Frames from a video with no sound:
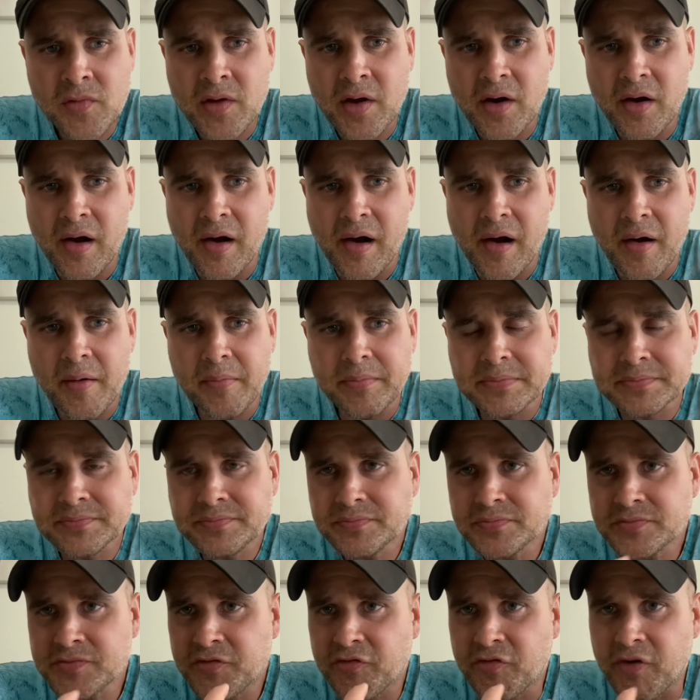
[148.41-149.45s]
Um,
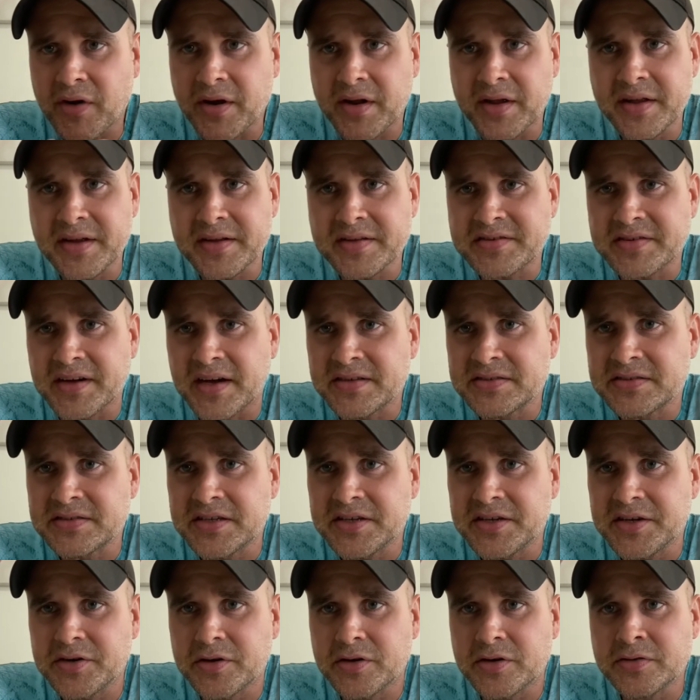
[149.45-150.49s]
front of the tongue
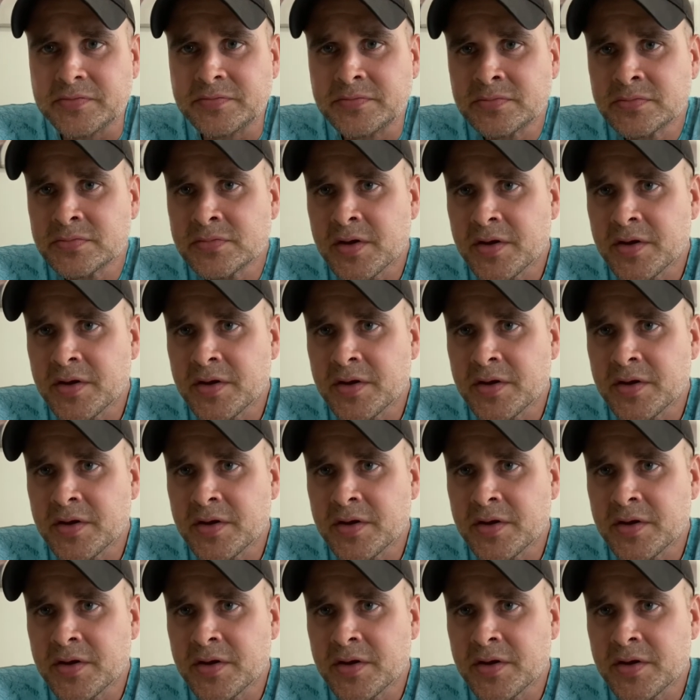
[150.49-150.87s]
deal.